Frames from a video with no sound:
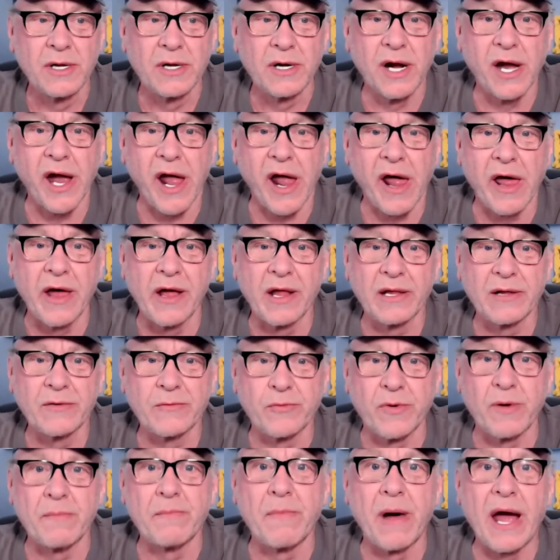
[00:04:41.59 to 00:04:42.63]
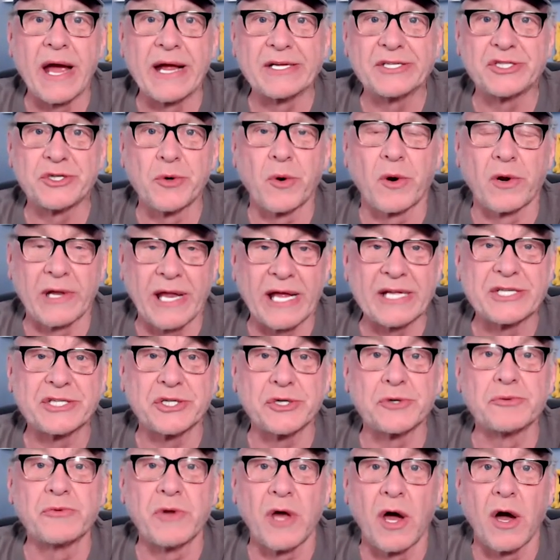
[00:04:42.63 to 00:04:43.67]
uh, reminds you or lets
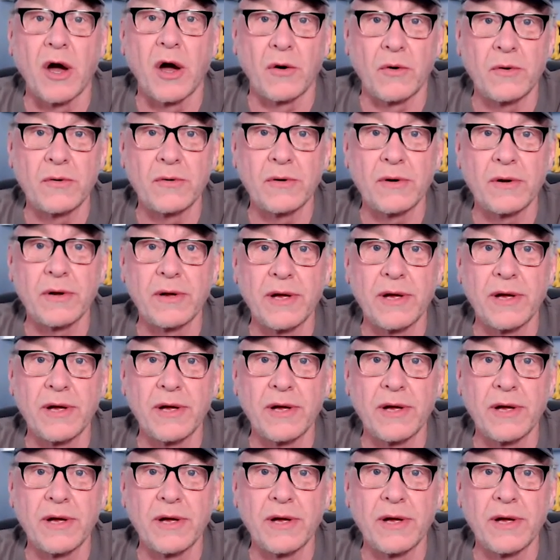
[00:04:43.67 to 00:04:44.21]
you know